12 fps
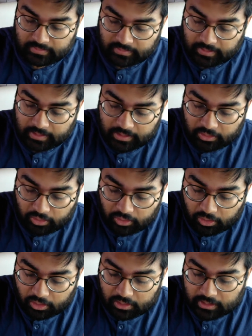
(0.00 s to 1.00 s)
Now,
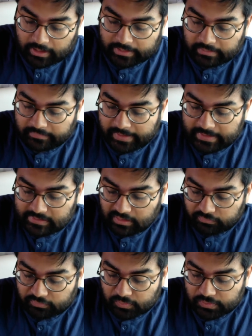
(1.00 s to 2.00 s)
or otherwise,
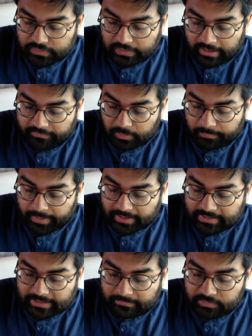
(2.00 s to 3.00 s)
of course, you have your
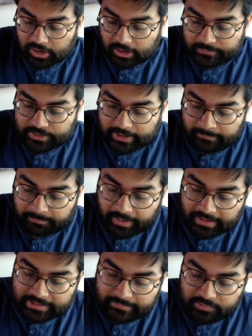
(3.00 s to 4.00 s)
part-time jobs. In
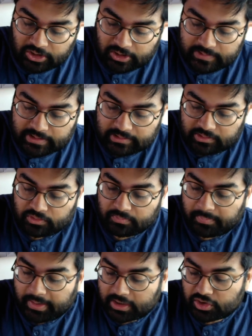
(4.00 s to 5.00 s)
part-time jobs, then you
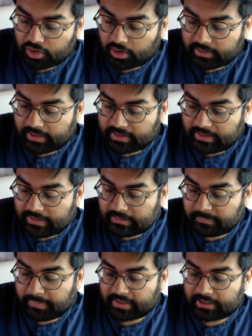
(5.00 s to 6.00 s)
make sure that
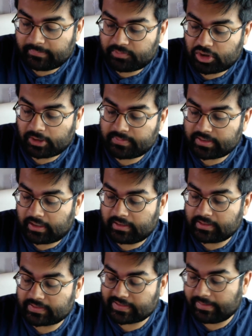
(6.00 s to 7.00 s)
these part-time jobs are
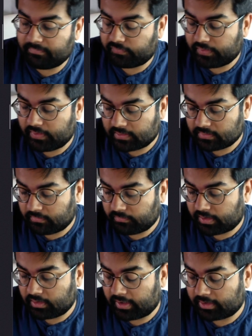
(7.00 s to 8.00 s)
in the same field
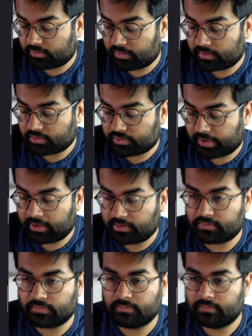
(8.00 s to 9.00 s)
where like you're trying
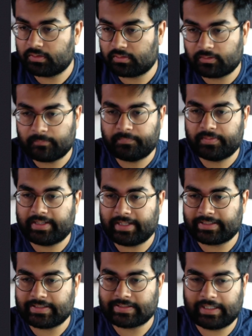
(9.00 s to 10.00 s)
to, you know,
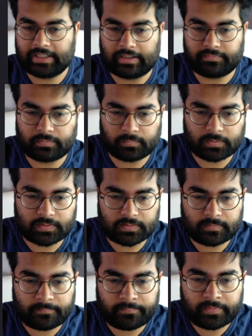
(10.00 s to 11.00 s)
get inside afterwards.